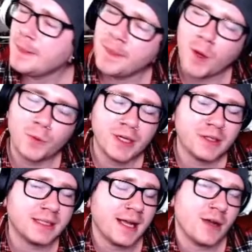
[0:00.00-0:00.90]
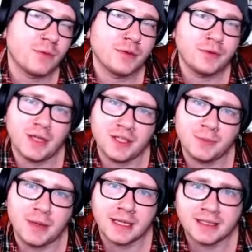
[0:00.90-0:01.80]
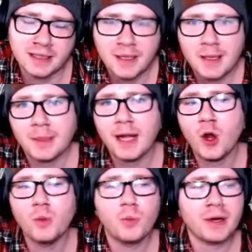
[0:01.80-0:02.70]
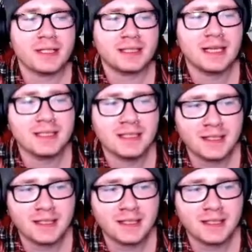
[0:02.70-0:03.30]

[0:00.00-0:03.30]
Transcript: Not really down for flashbacks, but I hope where it says